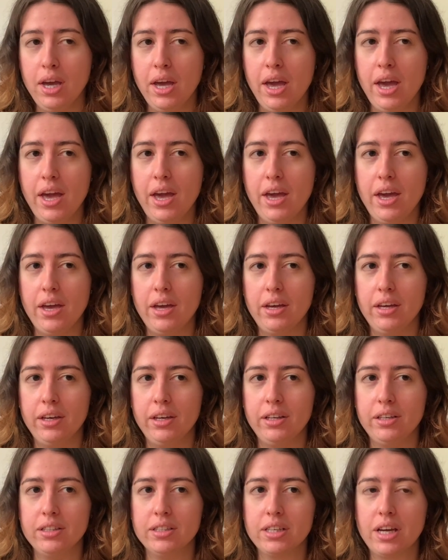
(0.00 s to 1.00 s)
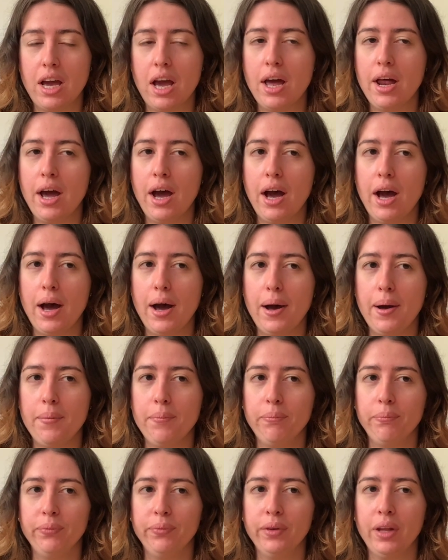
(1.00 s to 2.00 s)
And
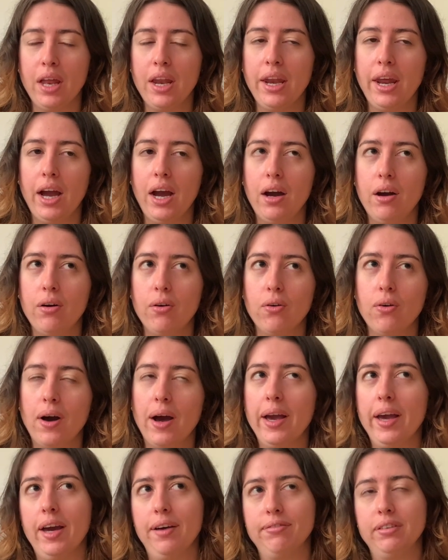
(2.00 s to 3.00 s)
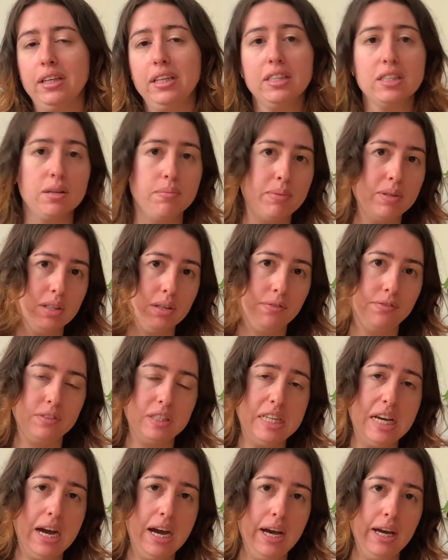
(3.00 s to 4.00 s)
now I have a little bit of
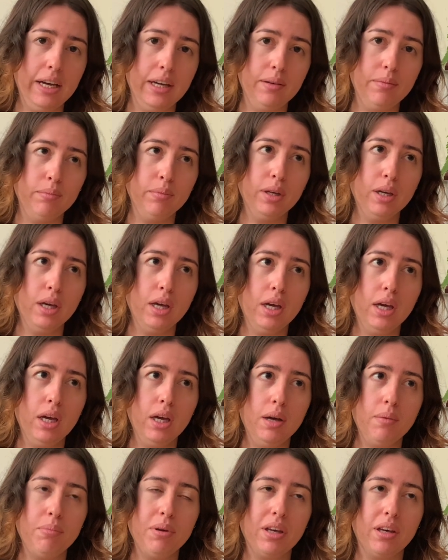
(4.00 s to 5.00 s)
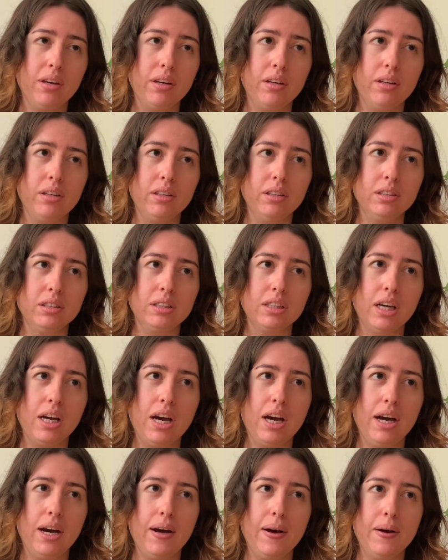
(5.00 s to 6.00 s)
time because,
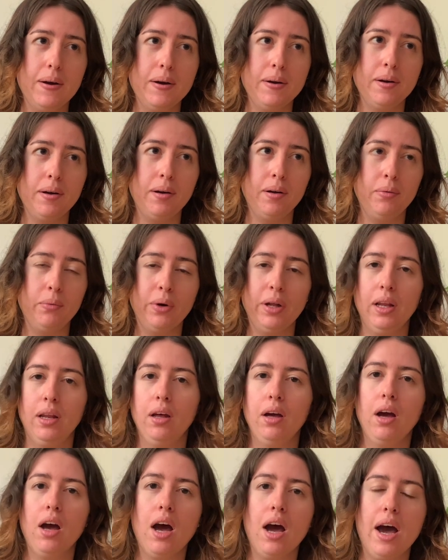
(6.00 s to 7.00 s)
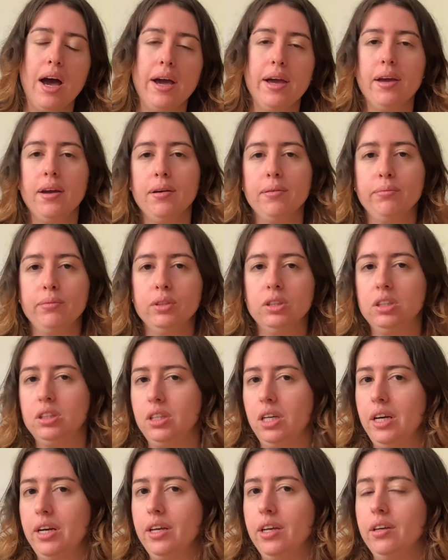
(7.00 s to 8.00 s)
well, I am
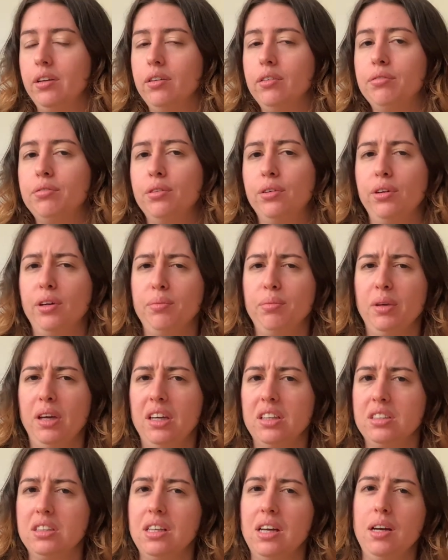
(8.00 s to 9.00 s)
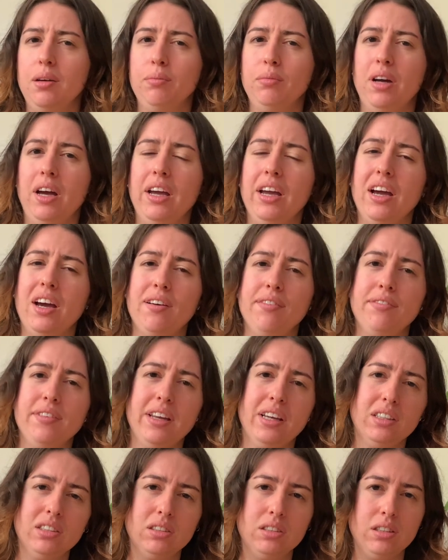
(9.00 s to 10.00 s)
studying for a big exam I have
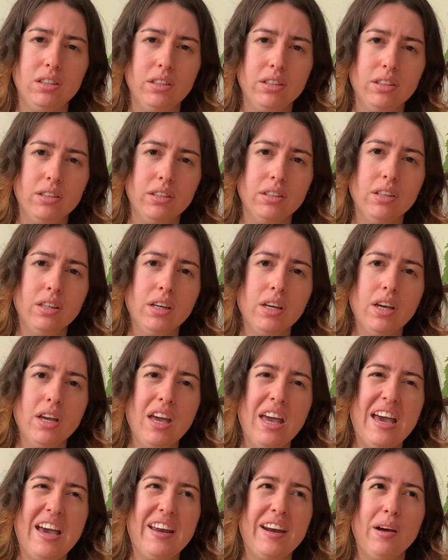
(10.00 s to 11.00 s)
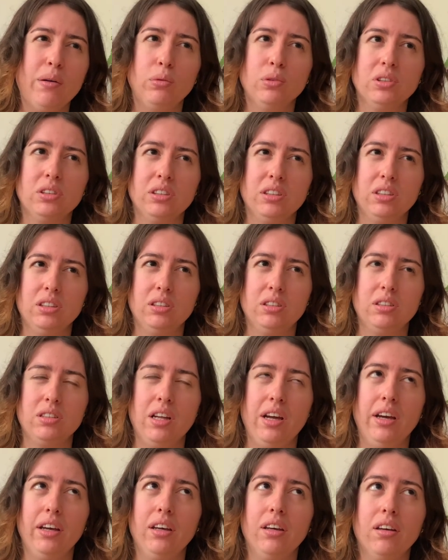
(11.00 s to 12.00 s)
next year, and I was just
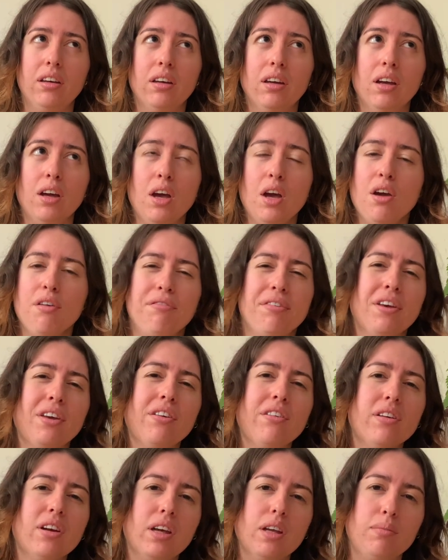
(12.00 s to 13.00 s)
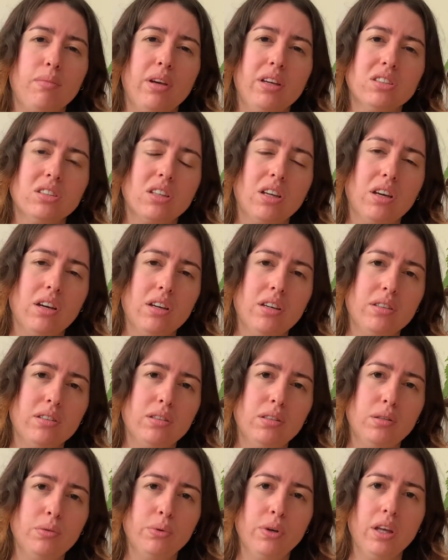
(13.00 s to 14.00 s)
like figuring out my
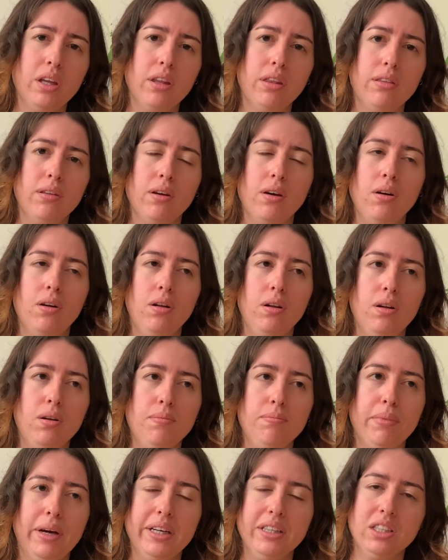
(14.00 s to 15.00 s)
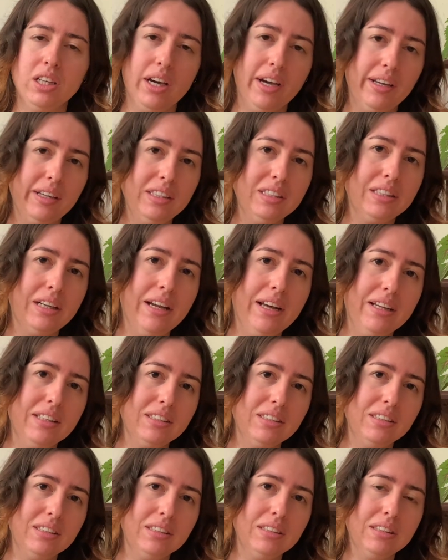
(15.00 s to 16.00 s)
schedule with all my Chinese
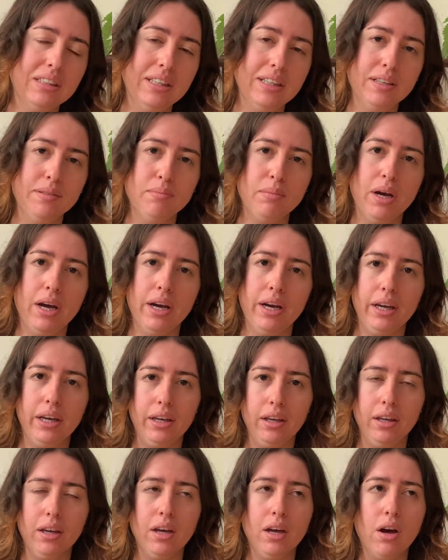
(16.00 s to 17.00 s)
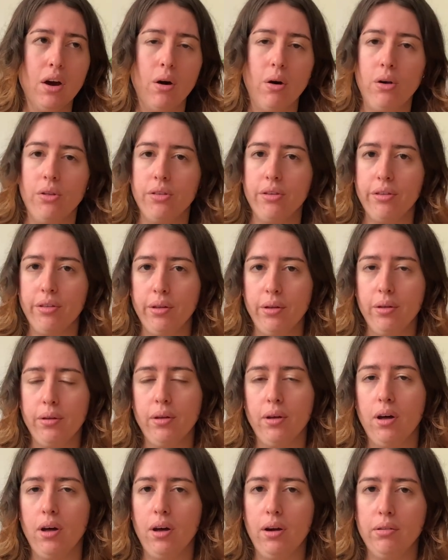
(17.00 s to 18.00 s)
classes and my other
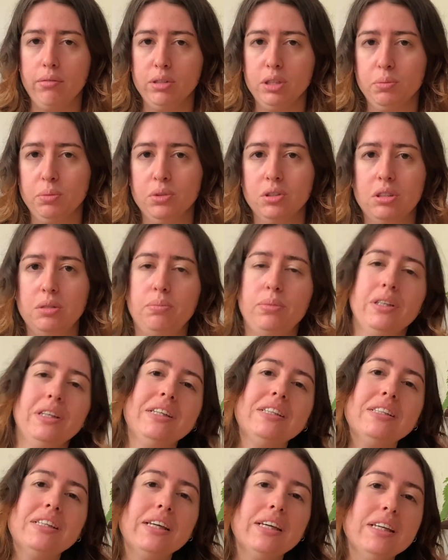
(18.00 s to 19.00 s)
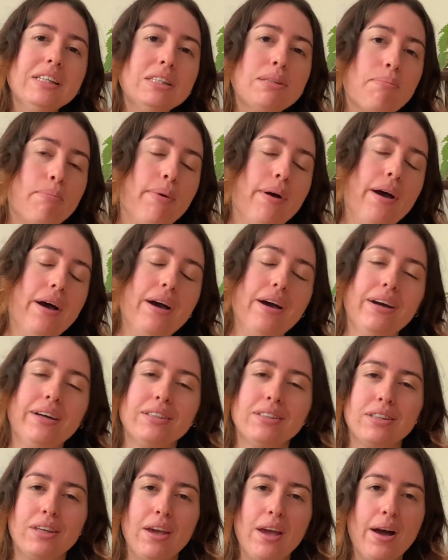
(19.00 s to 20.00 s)
responsibilities. But
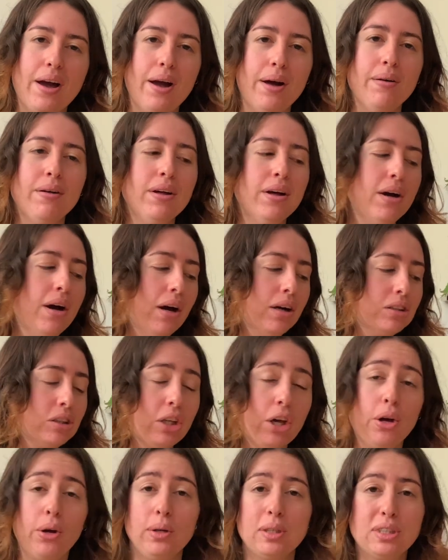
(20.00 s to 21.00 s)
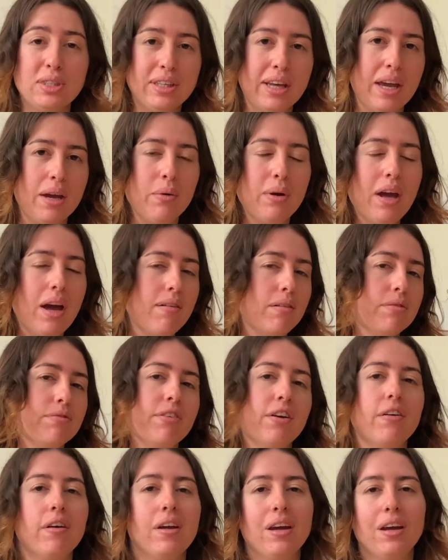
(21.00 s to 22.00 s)
yeah, so today we have a
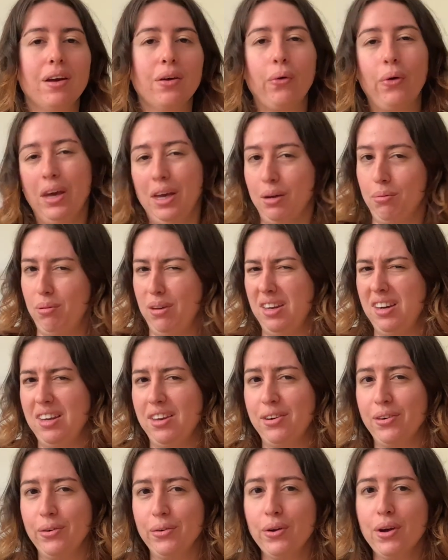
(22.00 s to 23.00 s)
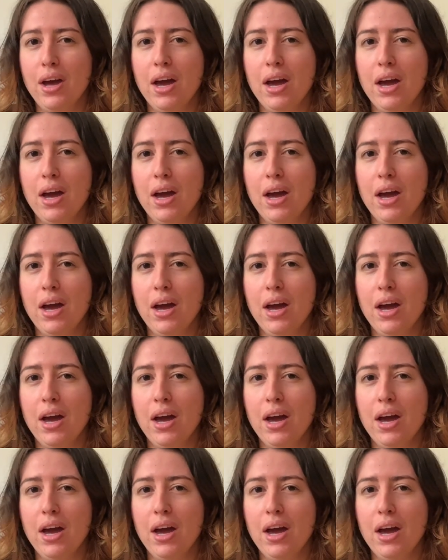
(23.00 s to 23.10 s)
very quick video.